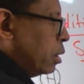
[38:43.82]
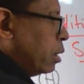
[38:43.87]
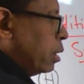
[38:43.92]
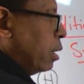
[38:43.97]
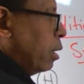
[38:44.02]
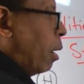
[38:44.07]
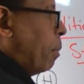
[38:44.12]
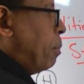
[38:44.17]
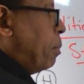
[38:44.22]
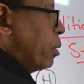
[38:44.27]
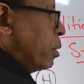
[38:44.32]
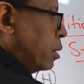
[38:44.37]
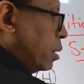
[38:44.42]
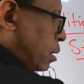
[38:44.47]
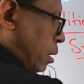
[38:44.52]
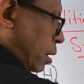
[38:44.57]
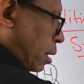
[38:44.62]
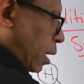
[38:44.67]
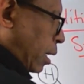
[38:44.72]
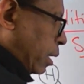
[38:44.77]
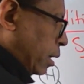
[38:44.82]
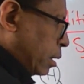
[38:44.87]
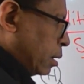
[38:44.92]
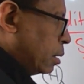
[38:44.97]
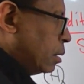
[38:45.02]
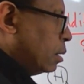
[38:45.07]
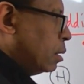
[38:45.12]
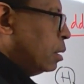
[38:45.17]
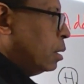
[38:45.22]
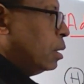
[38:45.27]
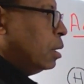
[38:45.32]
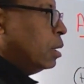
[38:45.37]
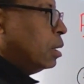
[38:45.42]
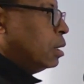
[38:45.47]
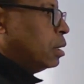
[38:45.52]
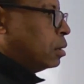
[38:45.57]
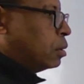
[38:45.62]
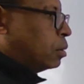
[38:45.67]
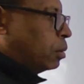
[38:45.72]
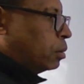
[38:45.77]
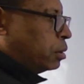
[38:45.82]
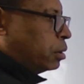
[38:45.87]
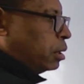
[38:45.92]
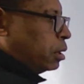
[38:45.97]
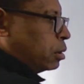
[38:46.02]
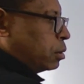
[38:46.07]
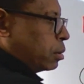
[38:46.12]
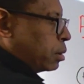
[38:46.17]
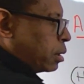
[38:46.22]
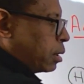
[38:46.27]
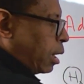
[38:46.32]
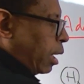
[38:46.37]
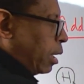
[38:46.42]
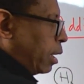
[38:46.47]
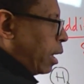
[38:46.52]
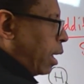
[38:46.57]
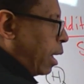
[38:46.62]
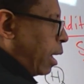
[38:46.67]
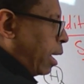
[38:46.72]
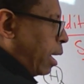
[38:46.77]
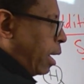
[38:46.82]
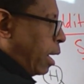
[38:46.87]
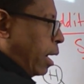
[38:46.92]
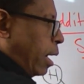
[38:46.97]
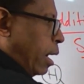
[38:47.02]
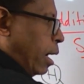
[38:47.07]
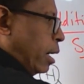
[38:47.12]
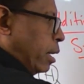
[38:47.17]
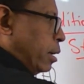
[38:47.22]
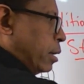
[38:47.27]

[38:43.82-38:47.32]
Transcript: in opposite side. So this can add